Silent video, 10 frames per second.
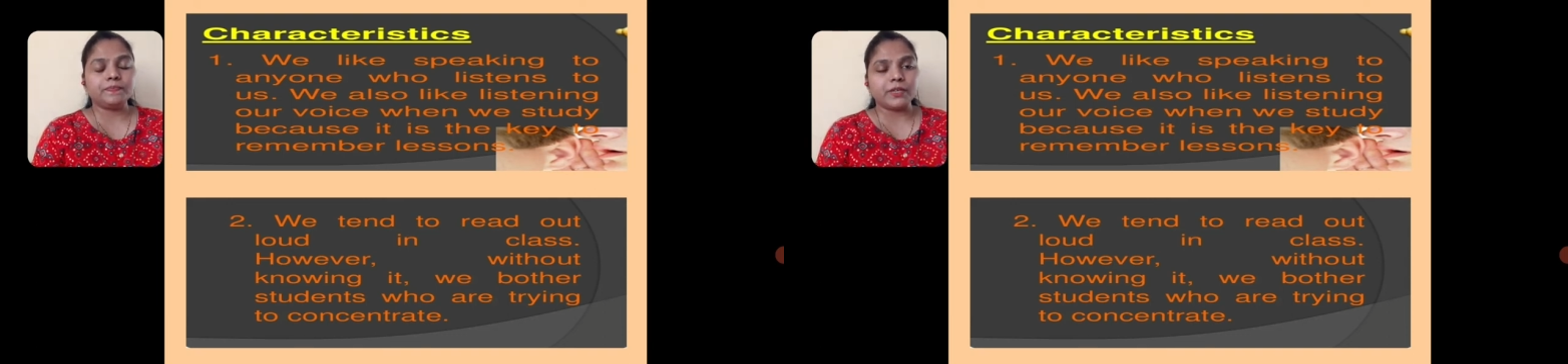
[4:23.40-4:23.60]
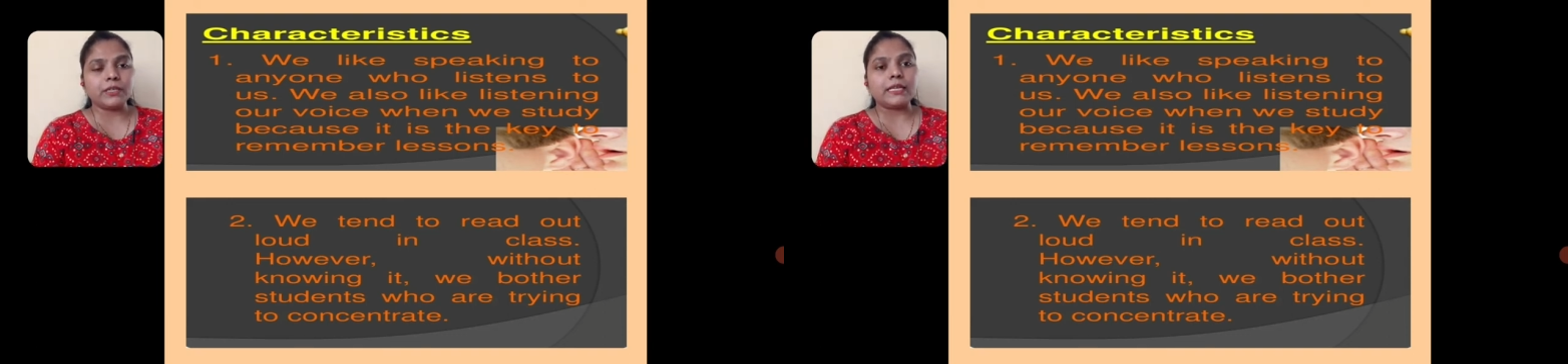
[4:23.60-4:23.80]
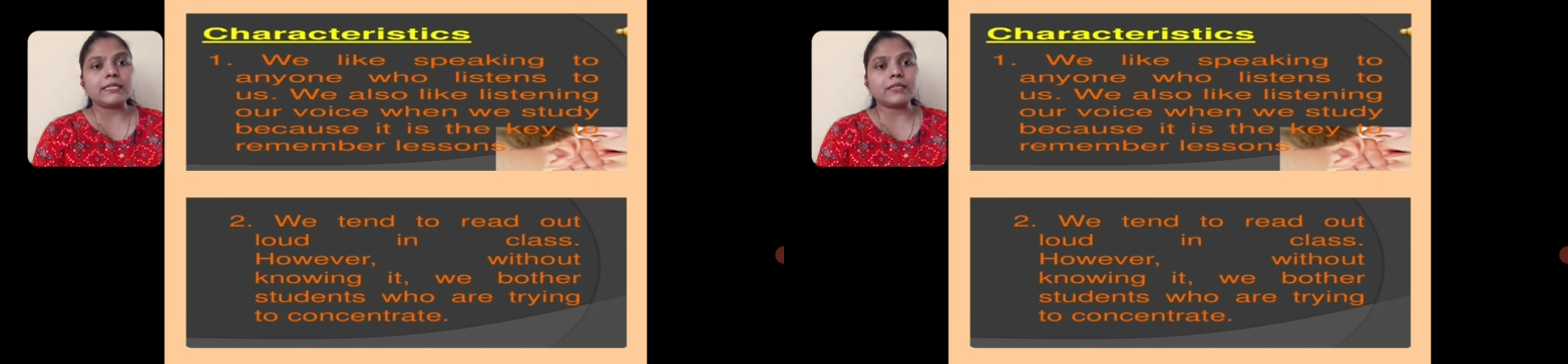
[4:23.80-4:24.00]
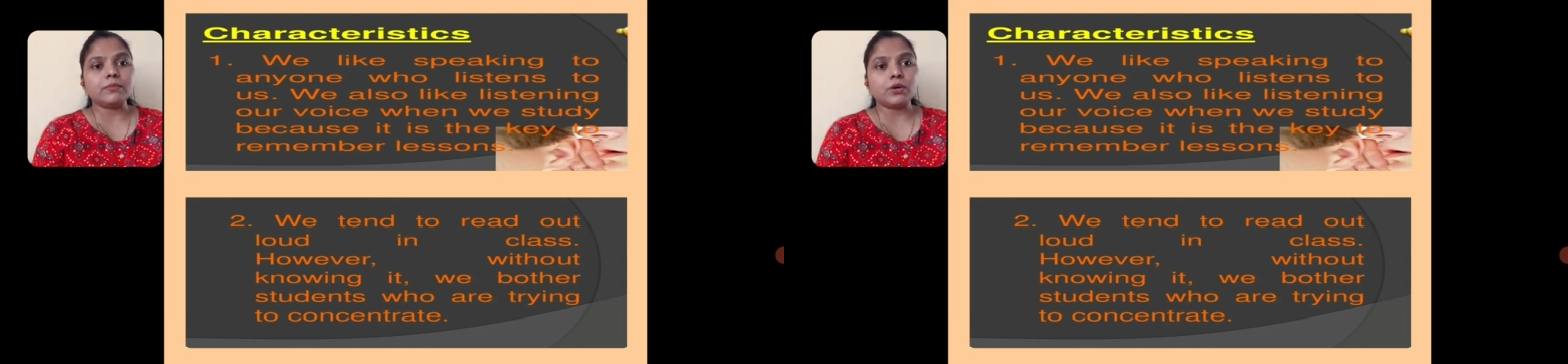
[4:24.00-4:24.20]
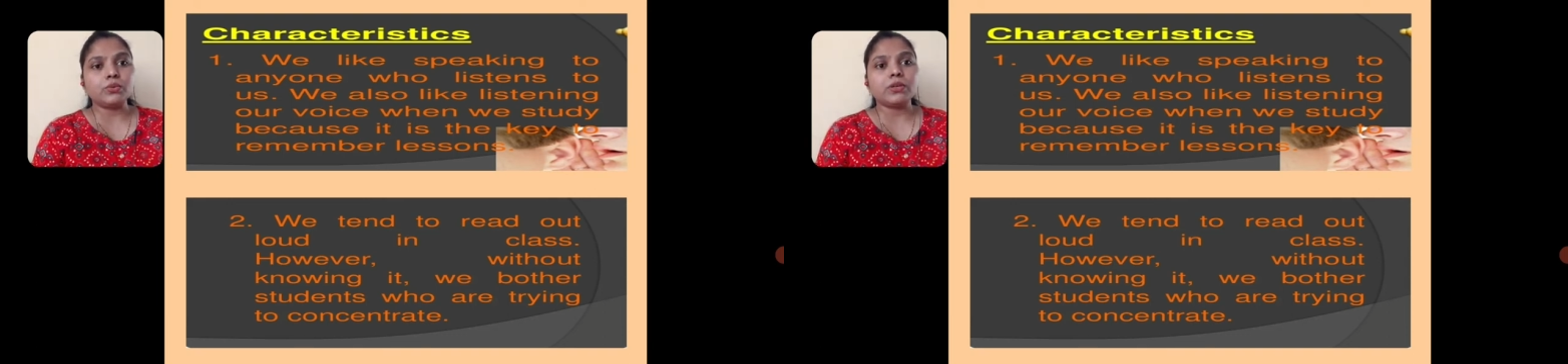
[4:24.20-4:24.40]
tells
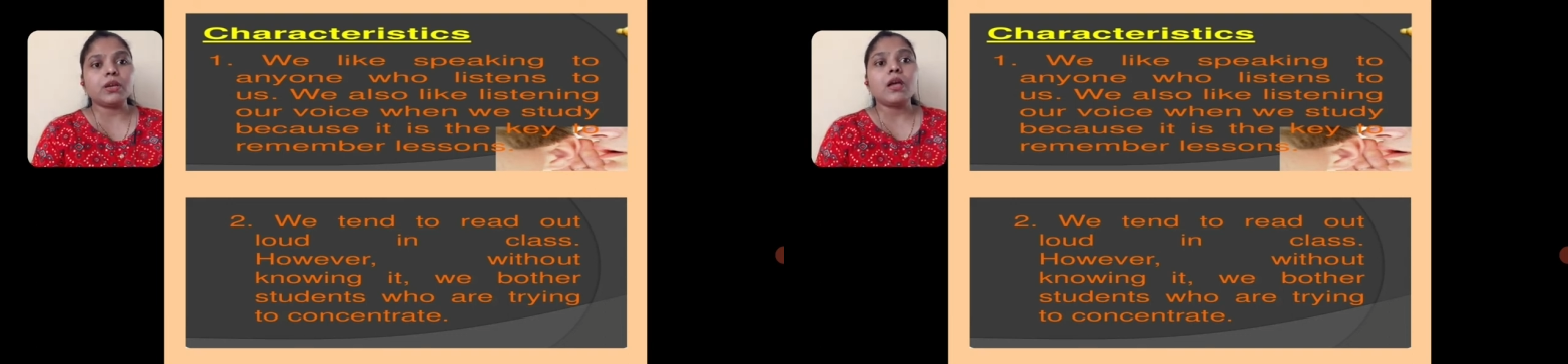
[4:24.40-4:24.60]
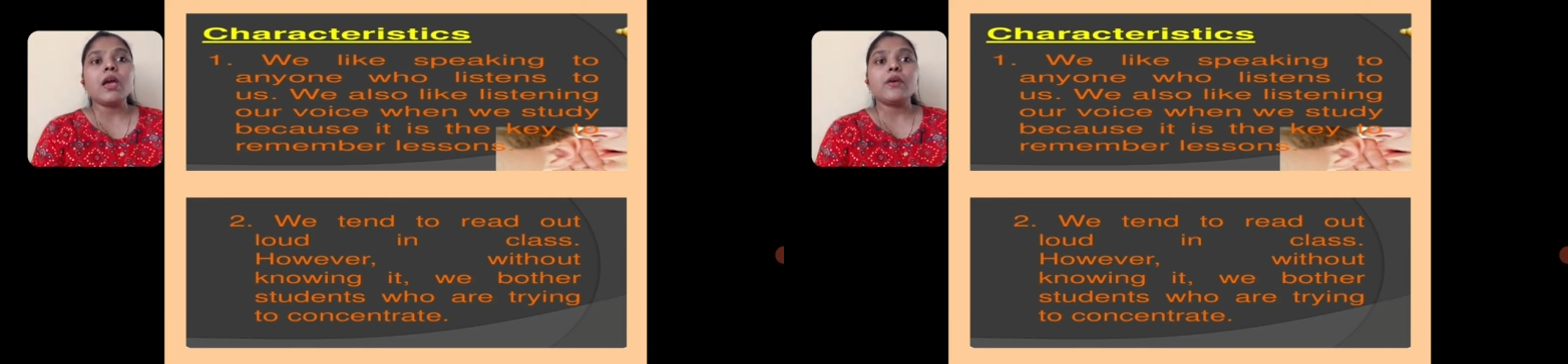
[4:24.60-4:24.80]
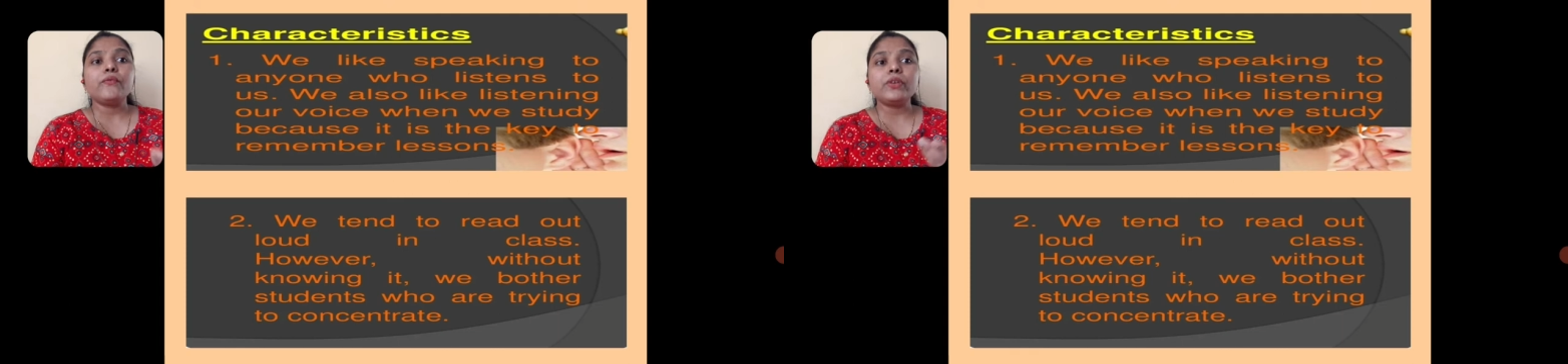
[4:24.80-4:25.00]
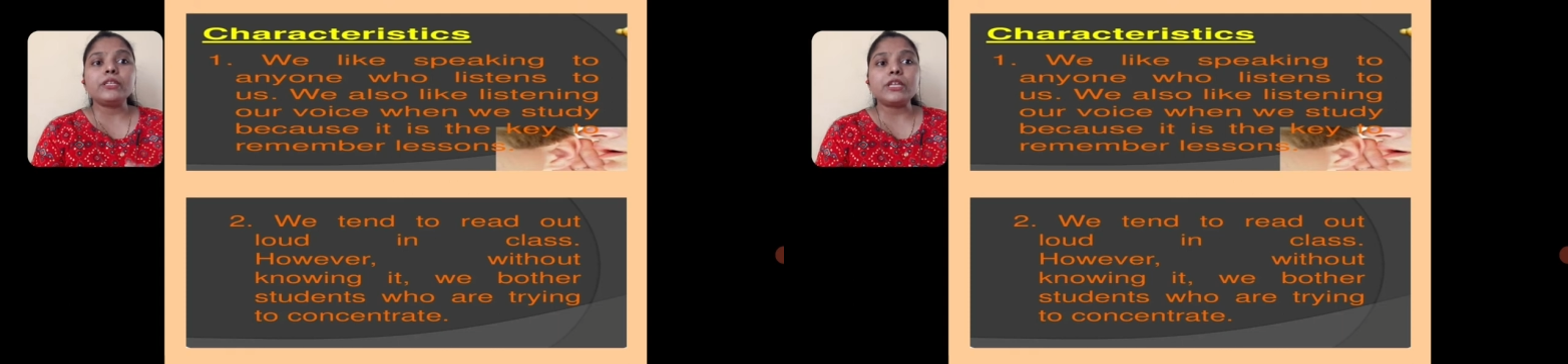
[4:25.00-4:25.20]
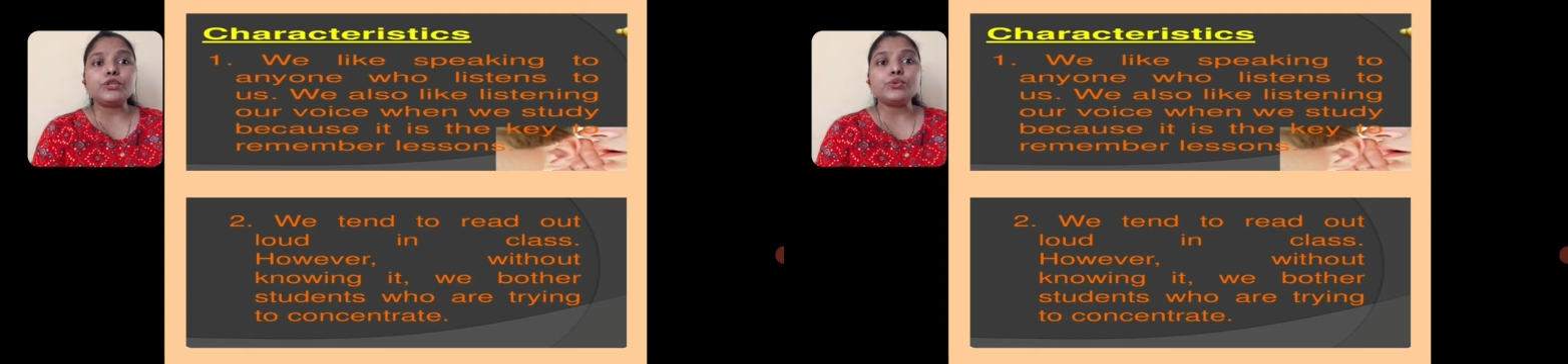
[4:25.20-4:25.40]
about we tend to